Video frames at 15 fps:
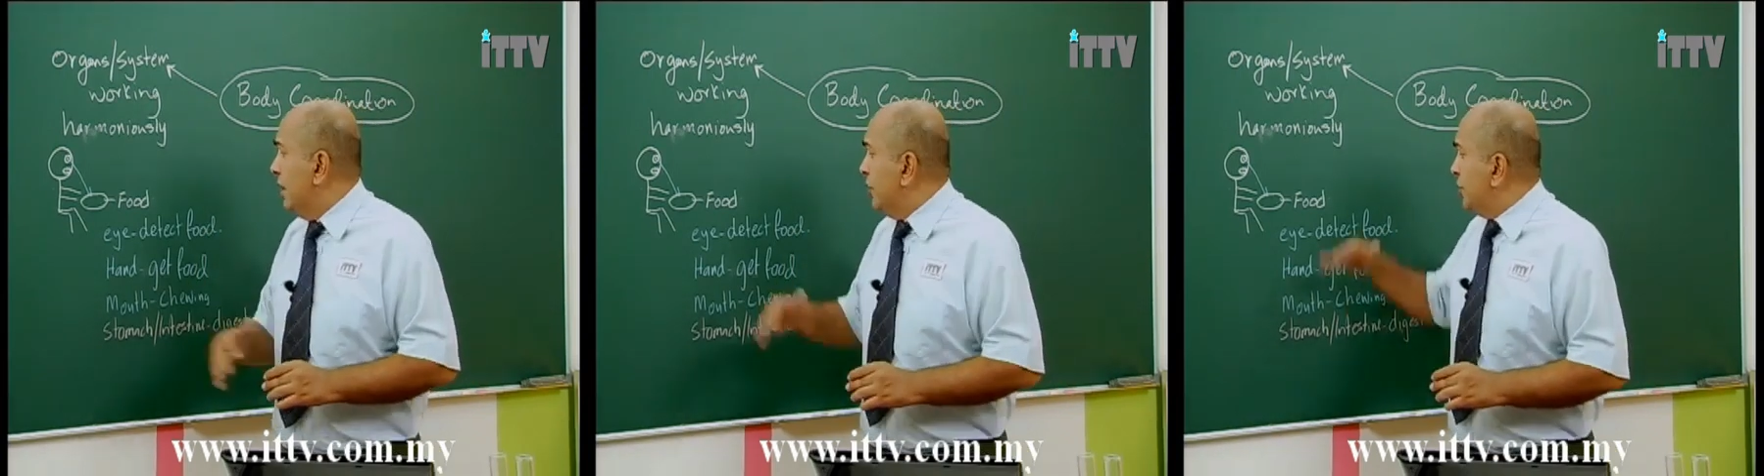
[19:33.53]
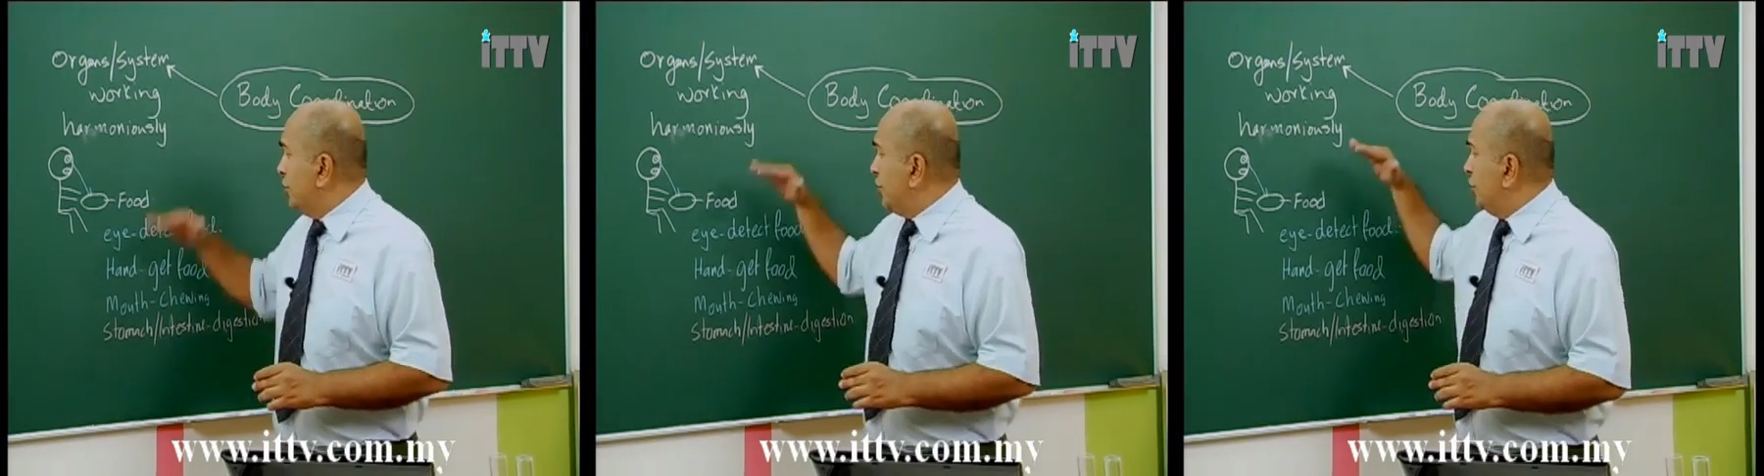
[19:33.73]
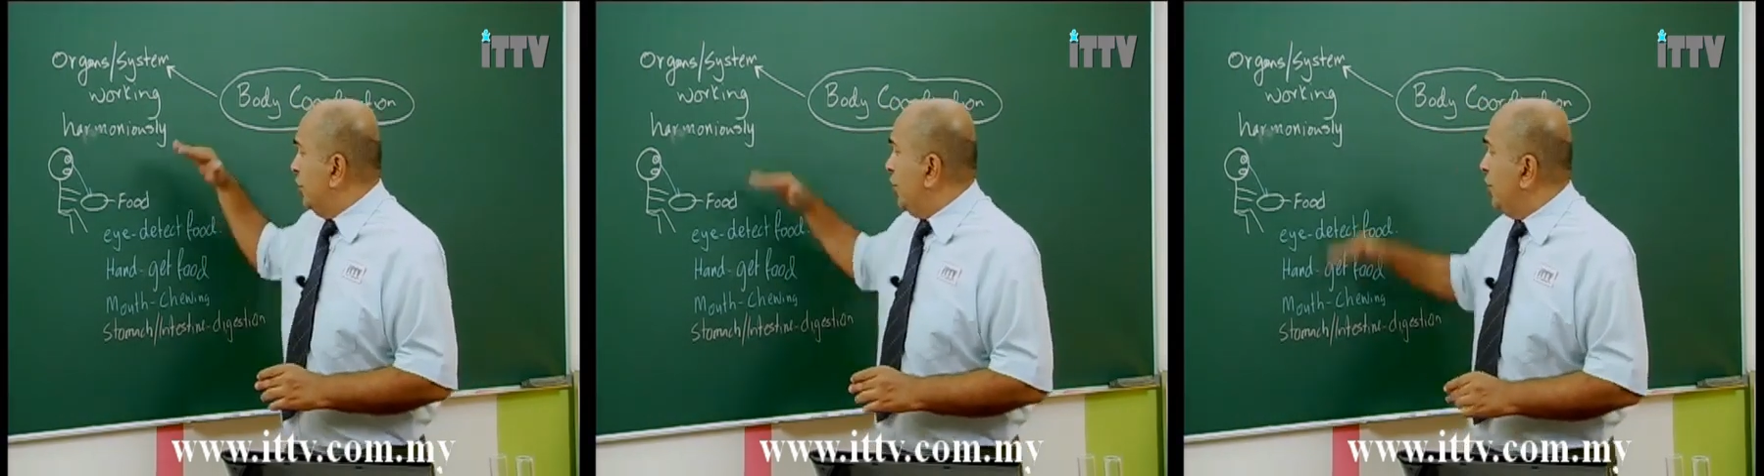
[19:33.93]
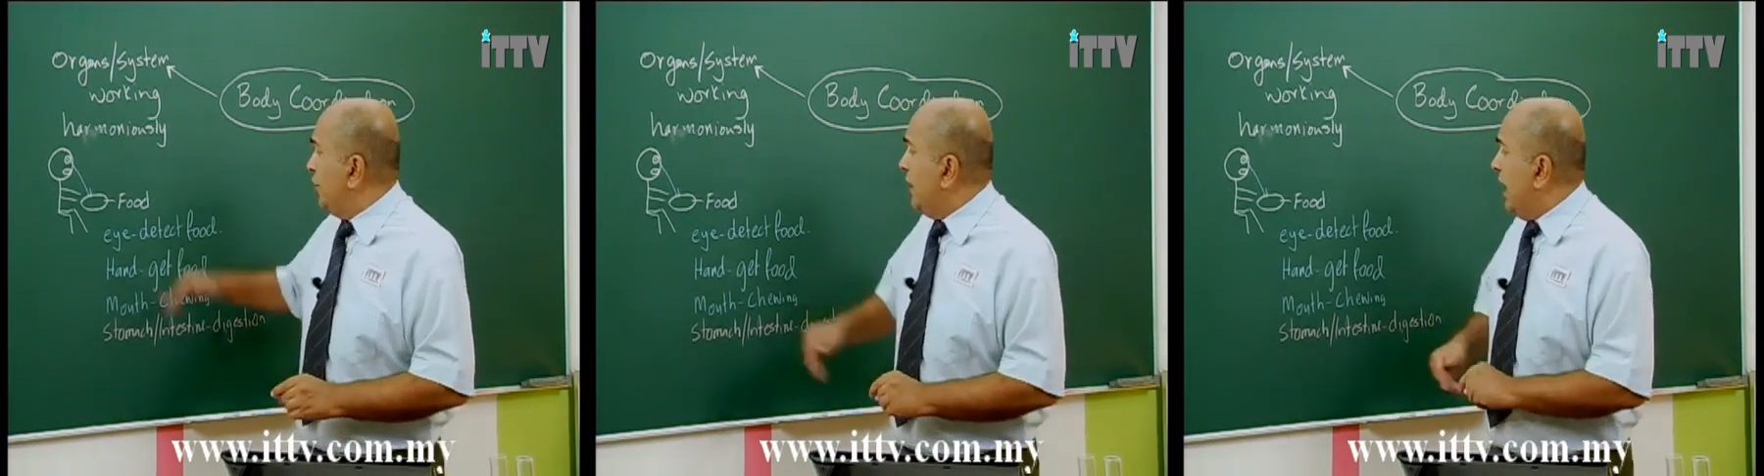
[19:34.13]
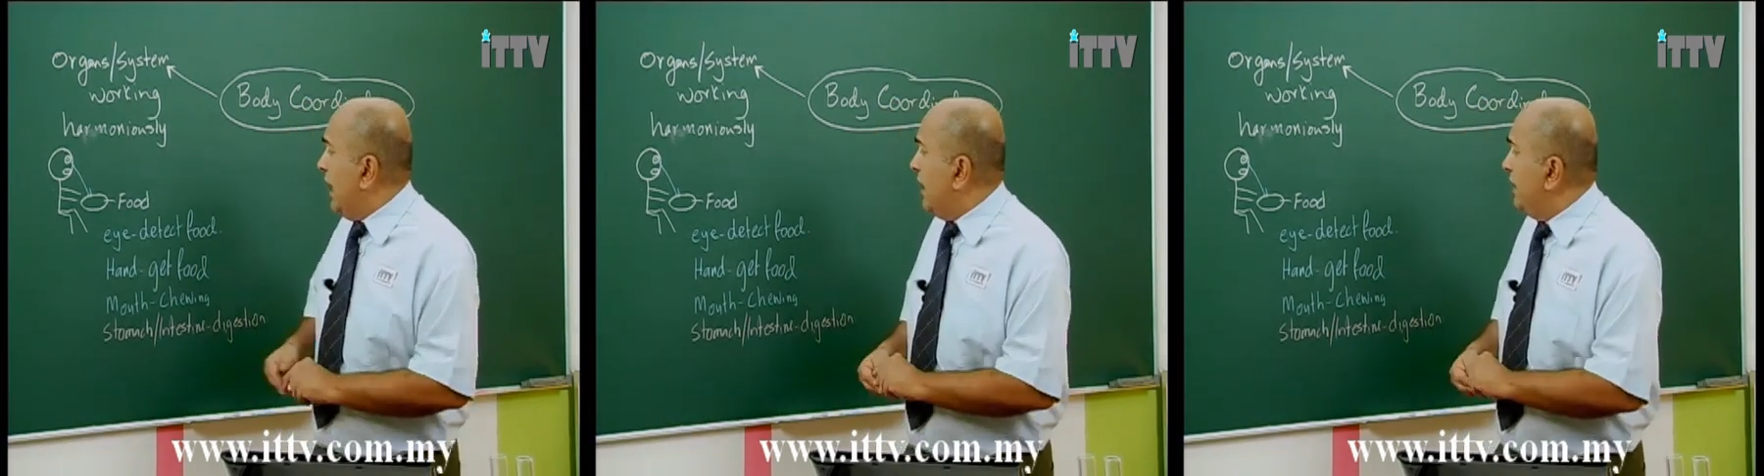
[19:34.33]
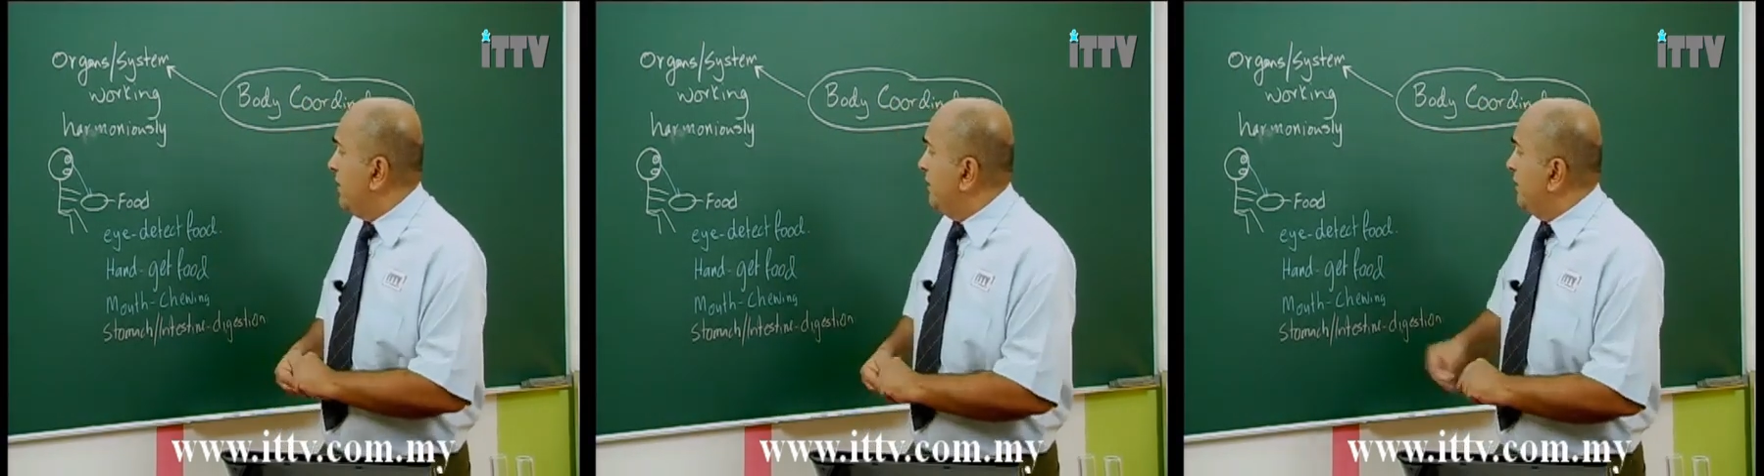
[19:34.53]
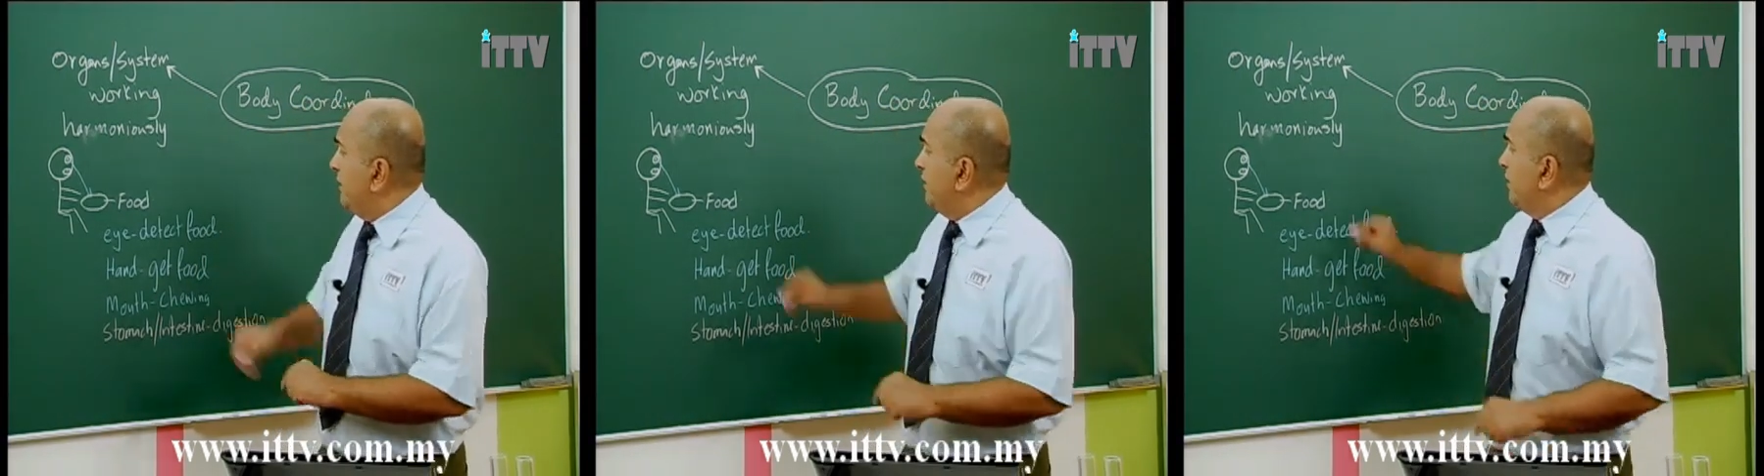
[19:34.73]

so that